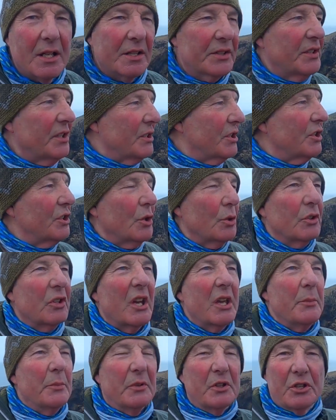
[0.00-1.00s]
this is
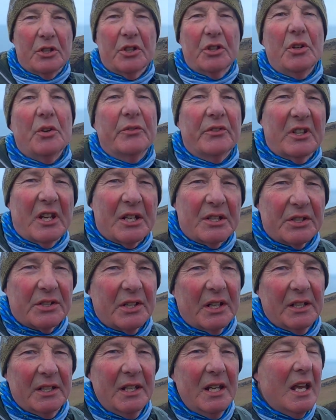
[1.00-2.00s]
okay, but it's an overcast
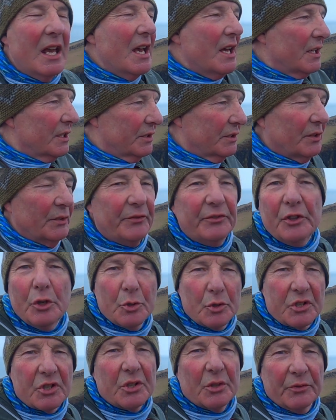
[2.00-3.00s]
day. The view
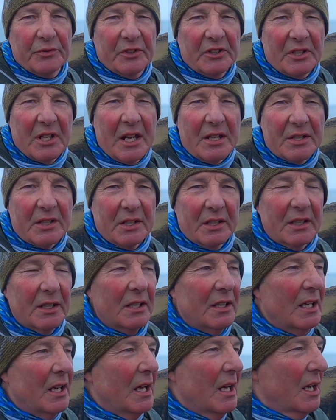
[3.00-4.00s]
is still fantastic,
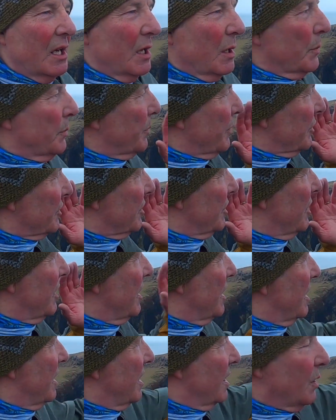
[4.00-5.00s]
but
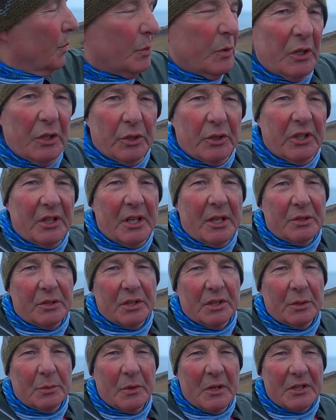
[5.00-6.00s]
we're looking out
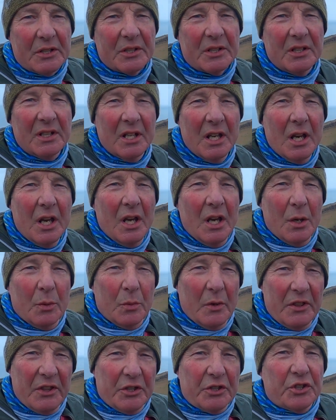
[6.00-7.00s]
to the west.
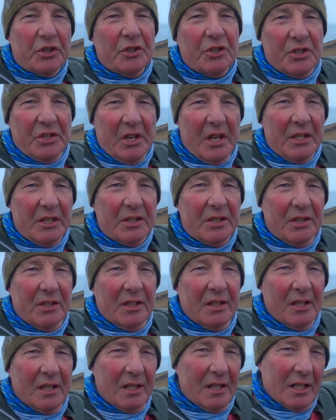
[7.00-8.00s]
When the sun sets,
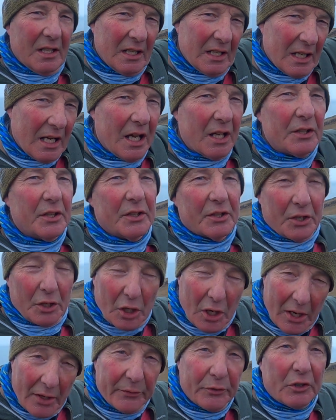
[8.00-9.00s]
and
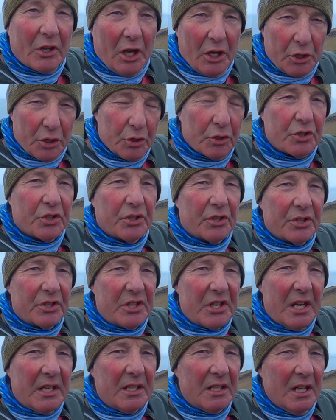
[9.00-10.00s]
if you get a good
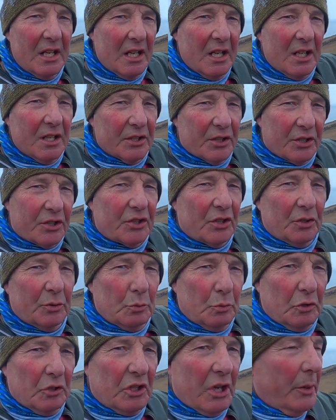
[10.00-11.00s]
sunset, the
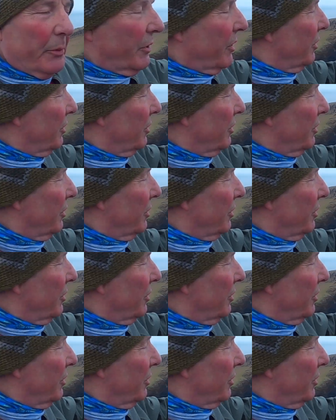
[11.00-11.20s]
sun will come